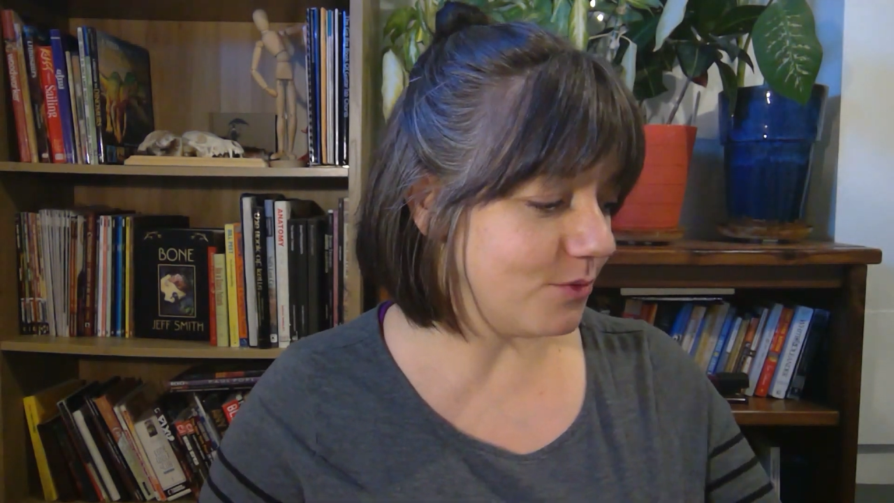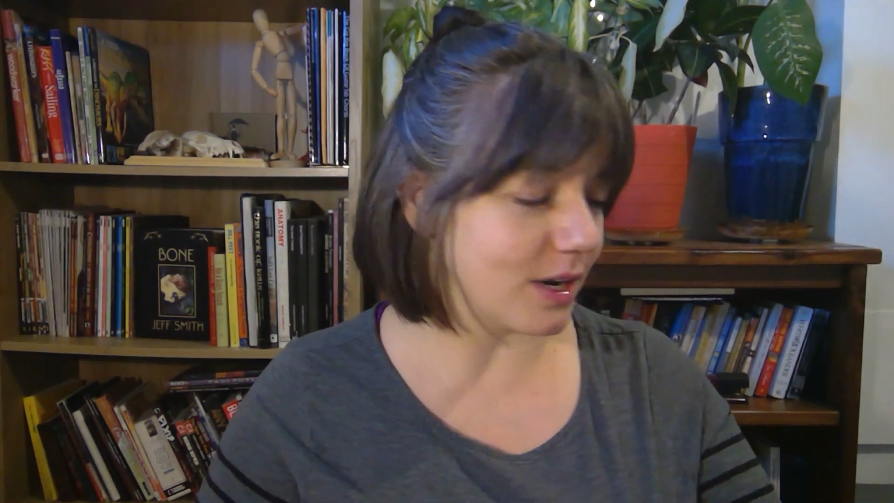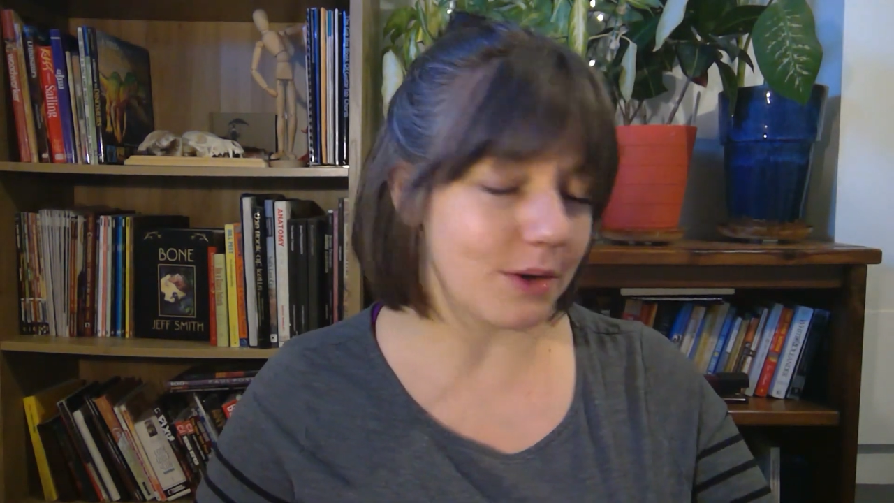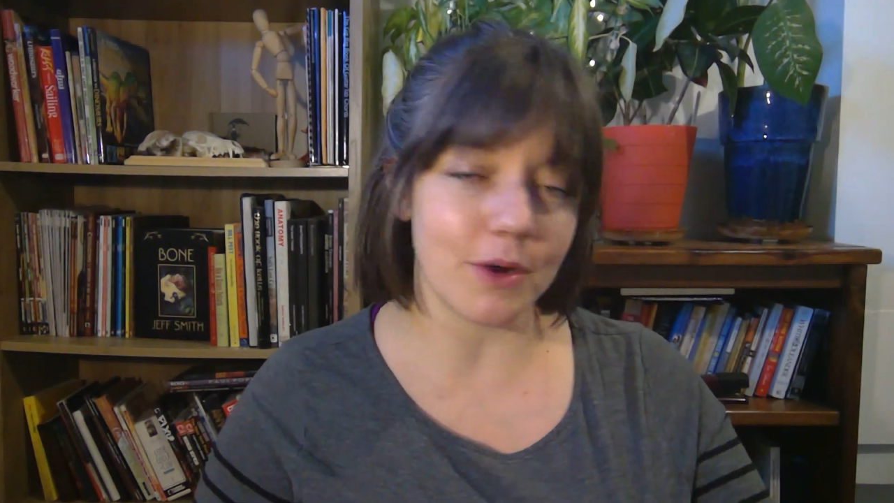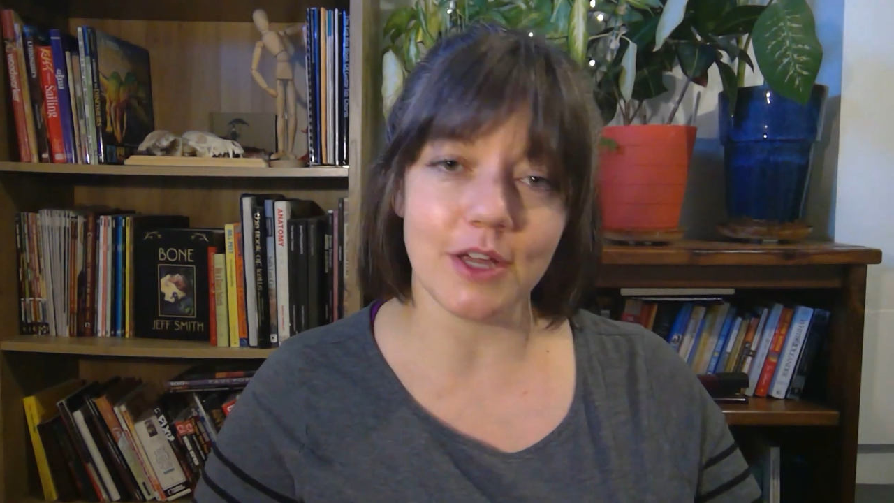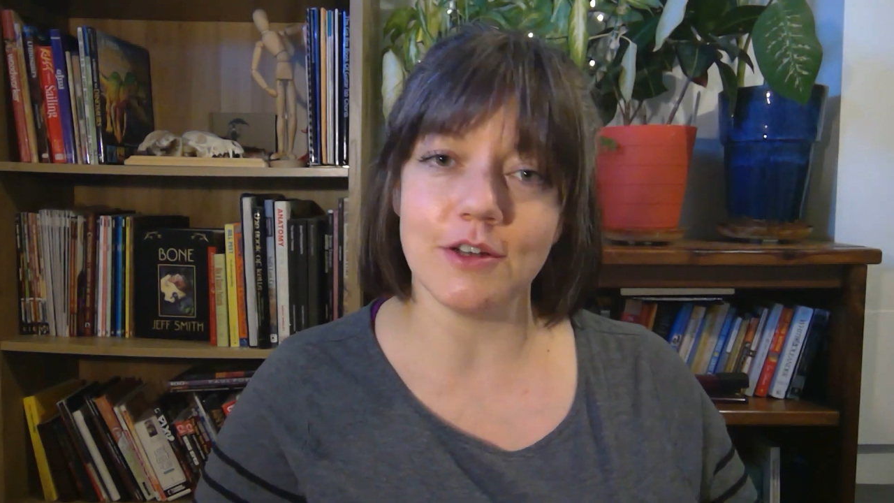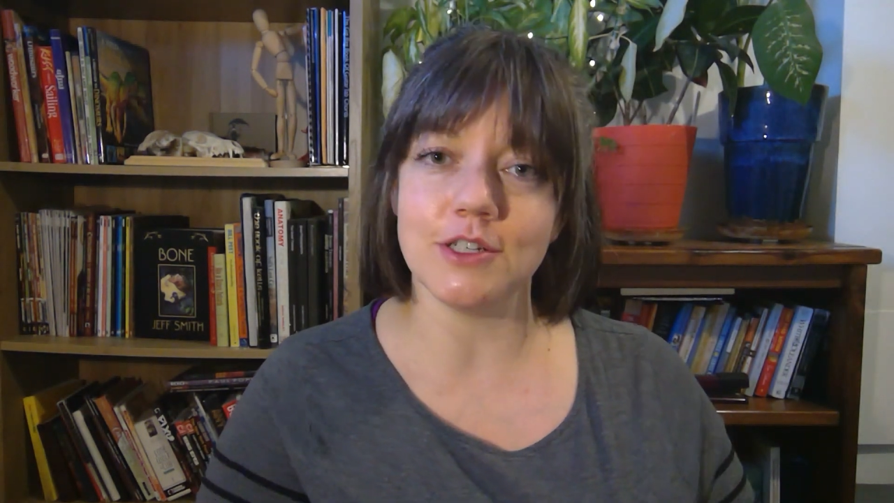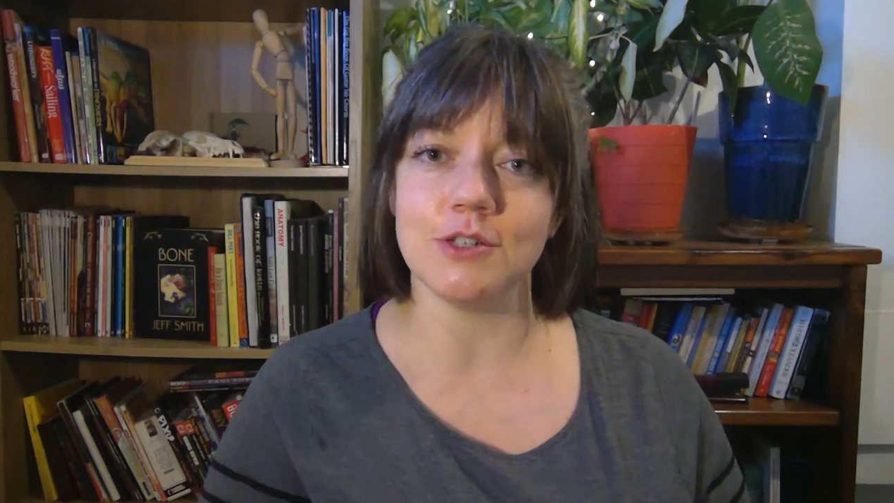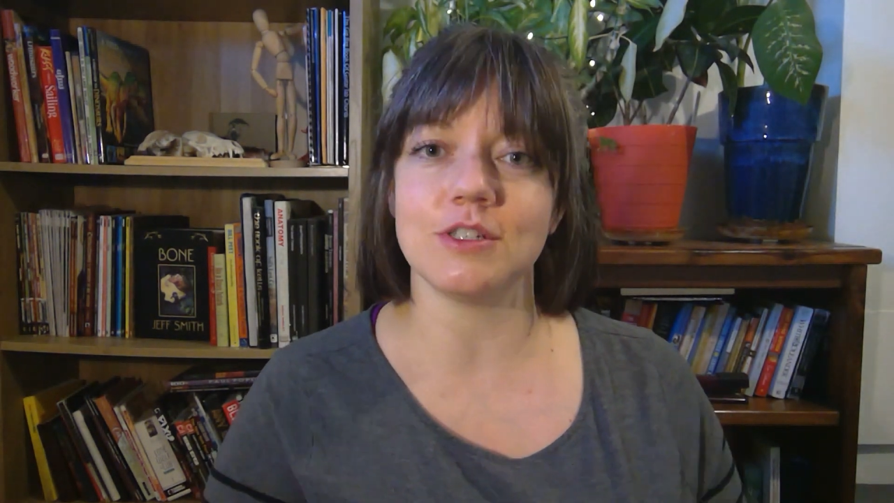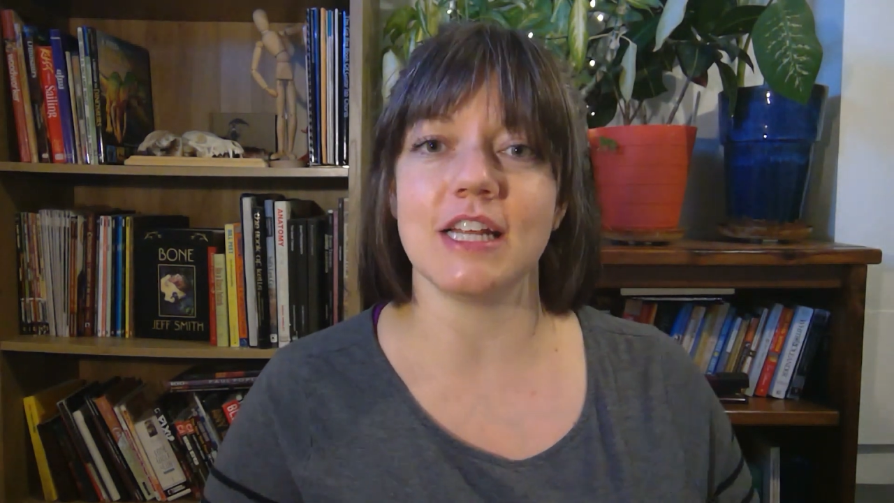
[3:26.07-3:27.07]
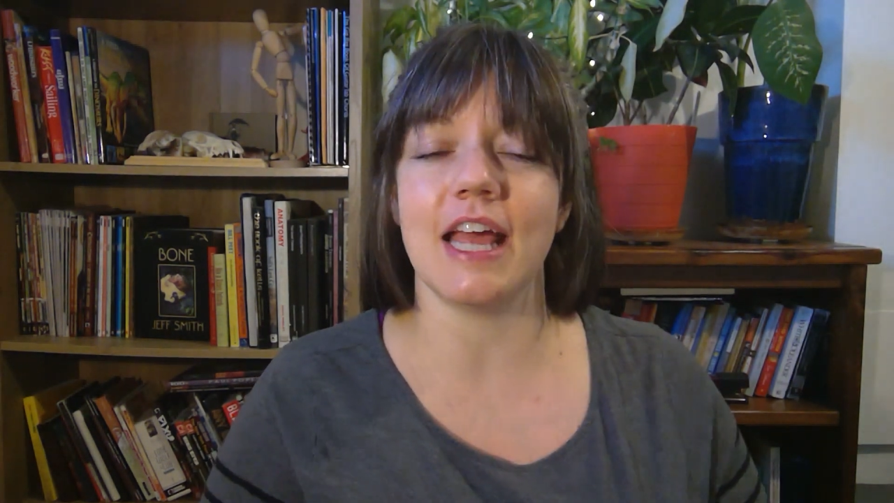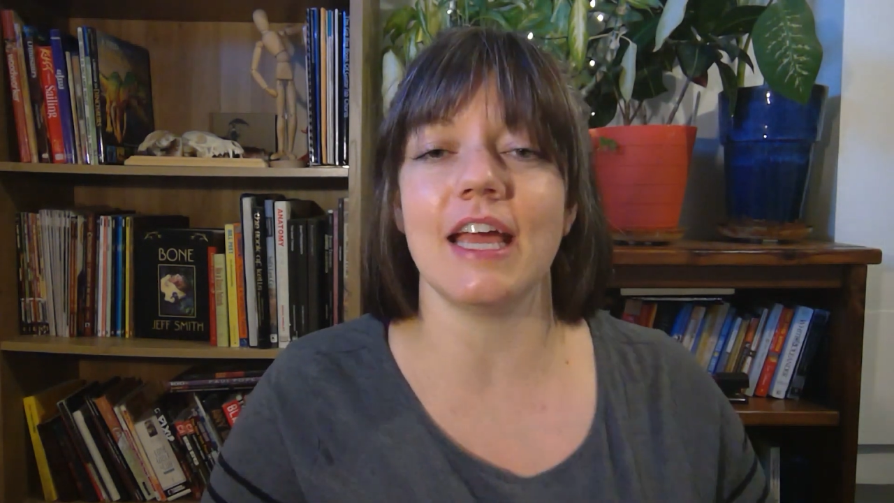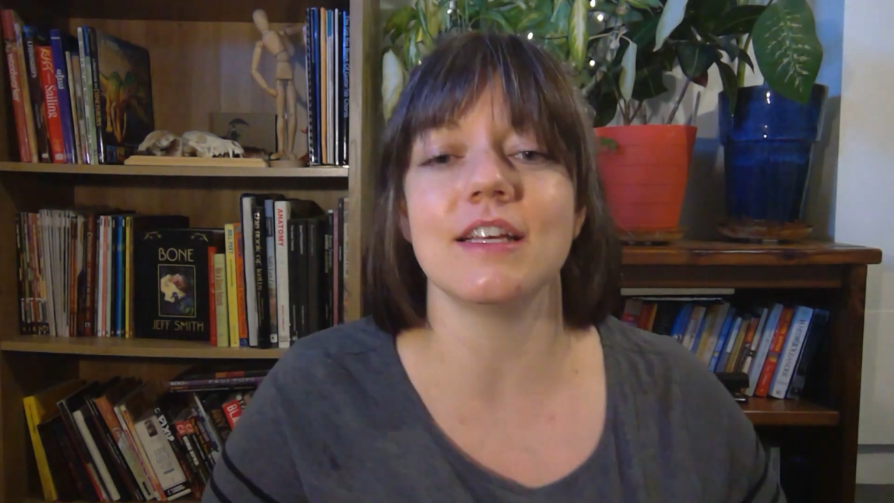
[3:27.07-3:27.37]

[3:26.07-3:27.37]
what I want you to do today